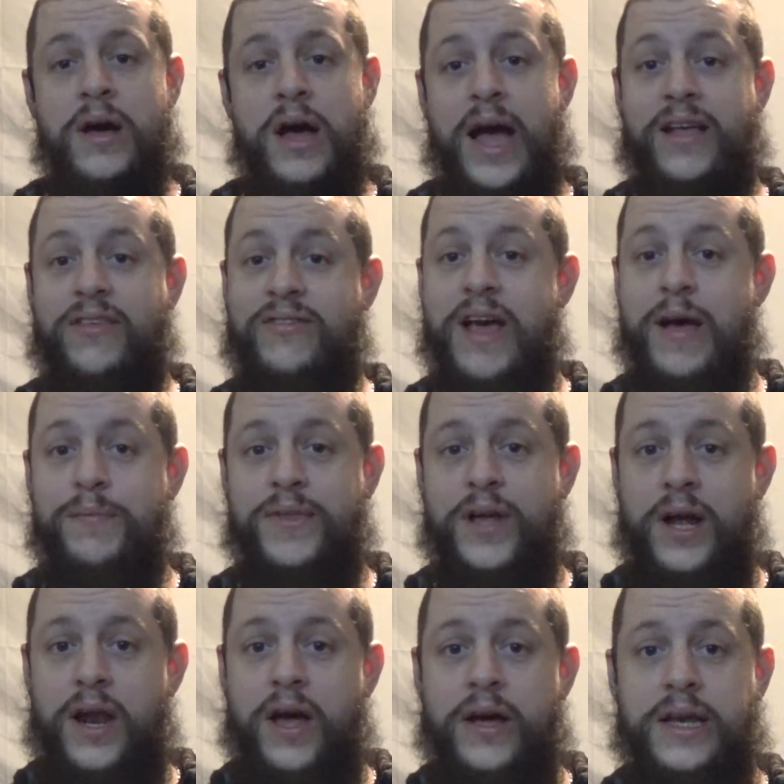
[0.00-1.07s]
Except I
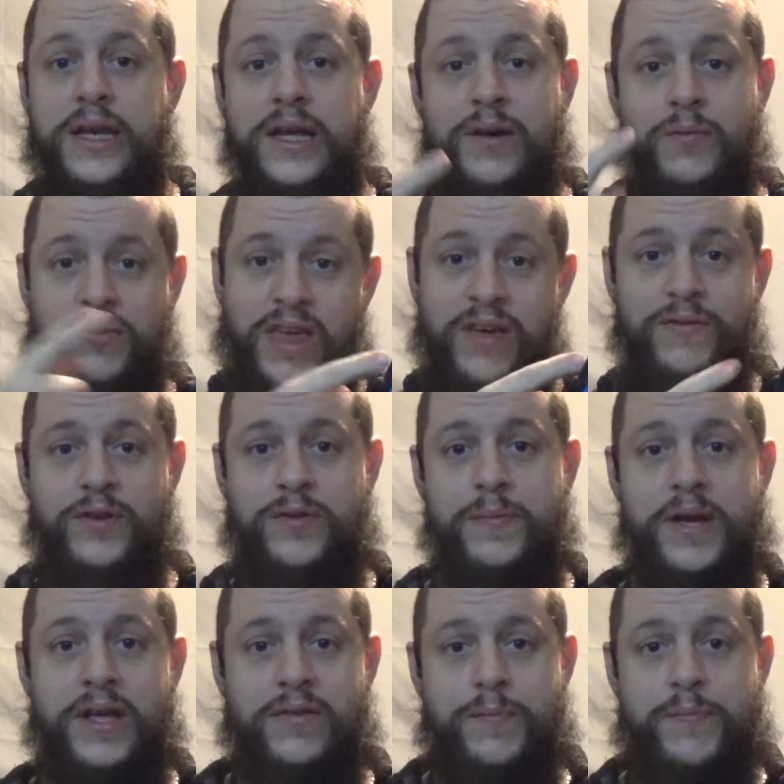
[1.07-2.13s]
lied, it was given to
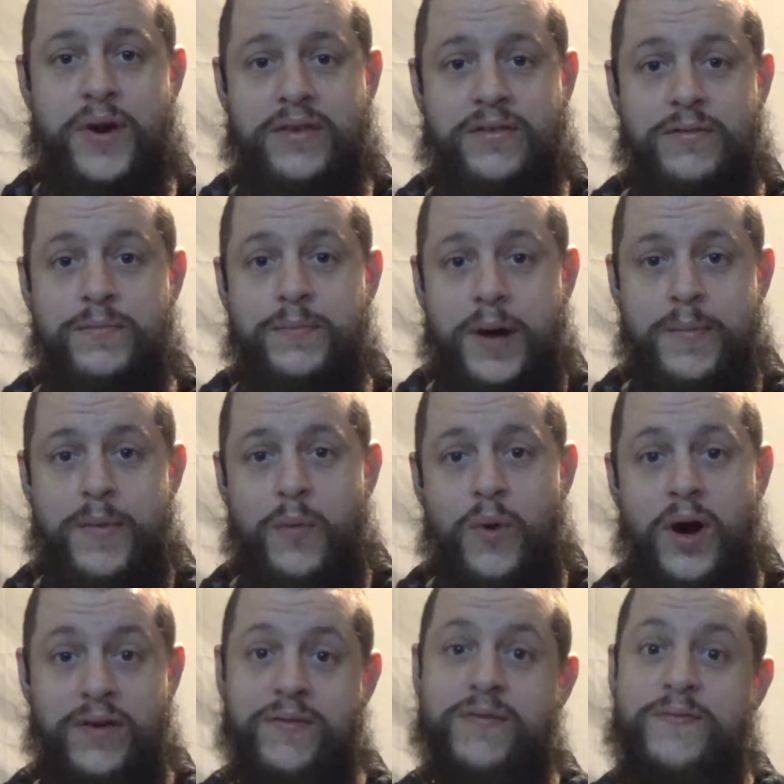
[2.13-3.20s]
me as a present by my
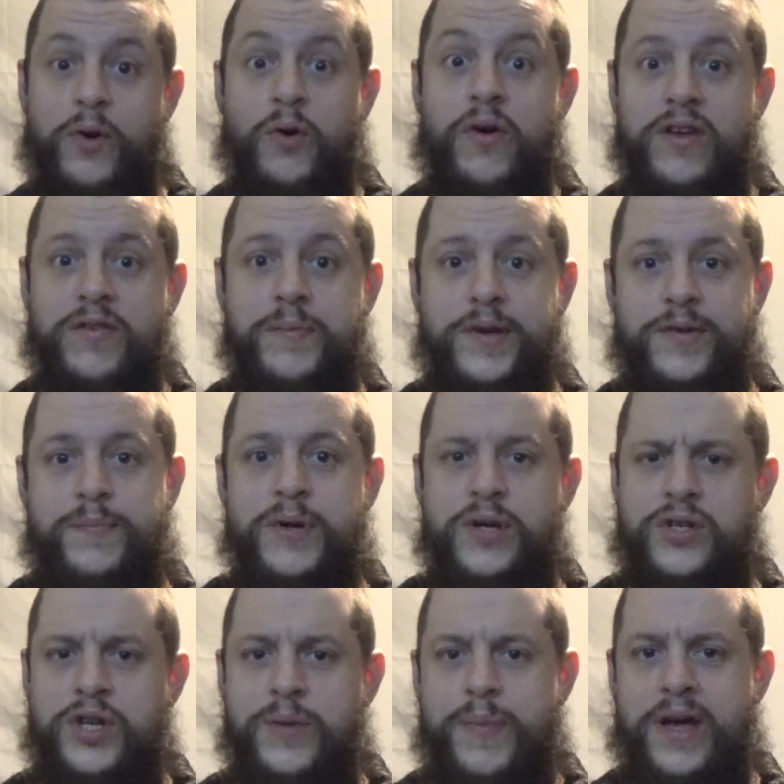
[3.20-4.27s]
wife for Christmas, but
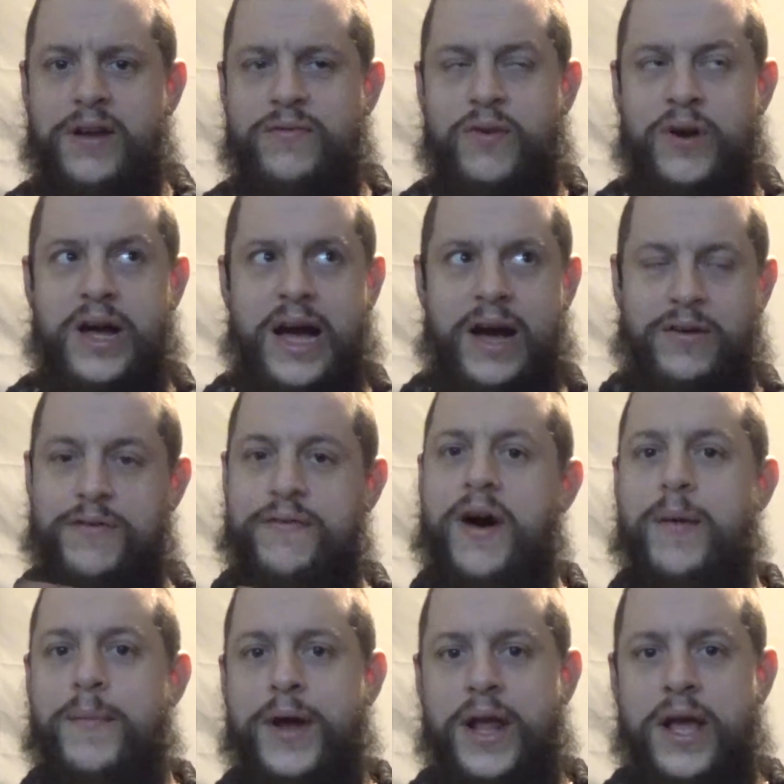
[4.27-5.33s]
she paid for it out of
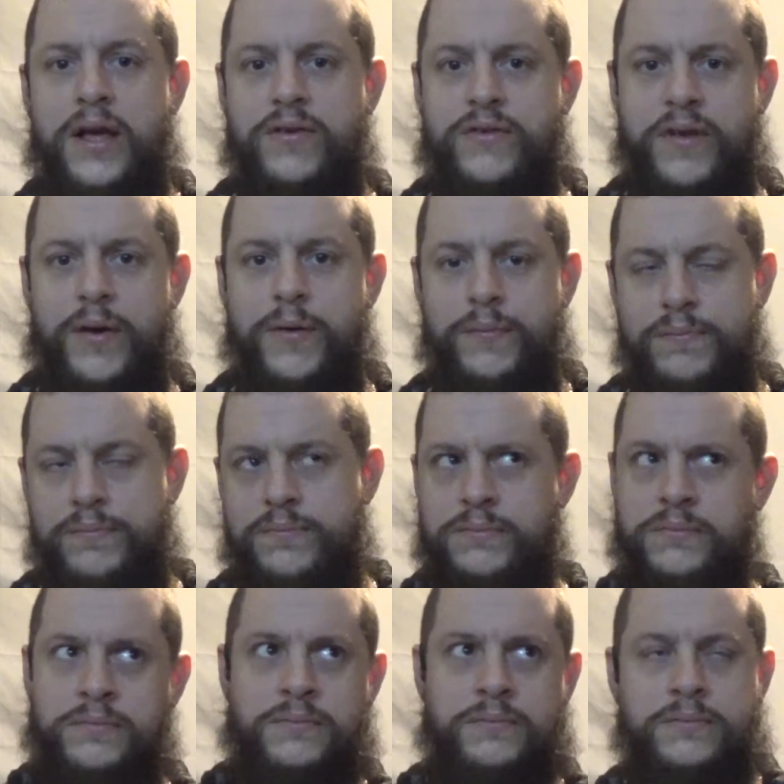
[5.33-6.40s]
our money, so
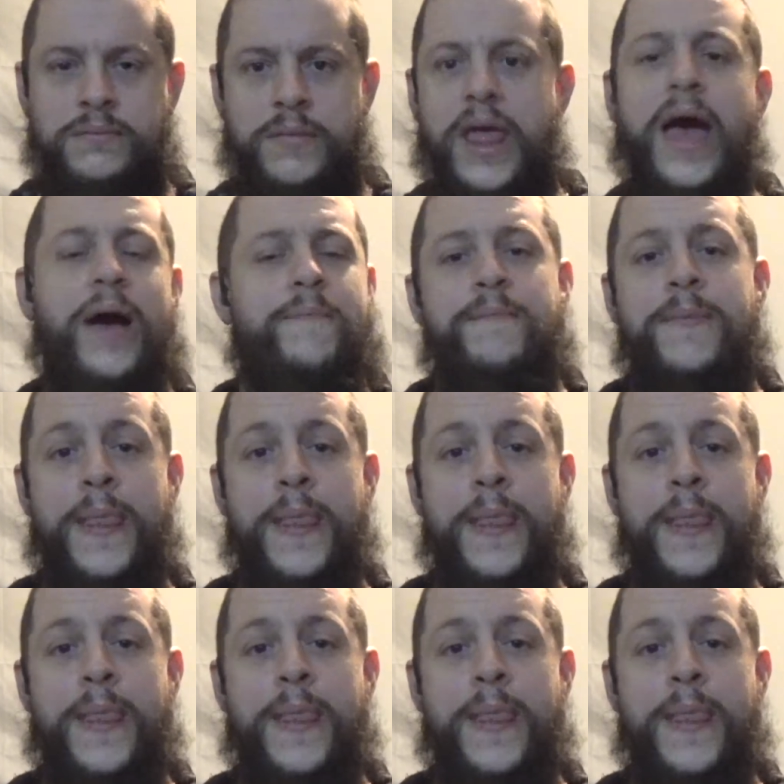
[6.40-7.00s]
yeah.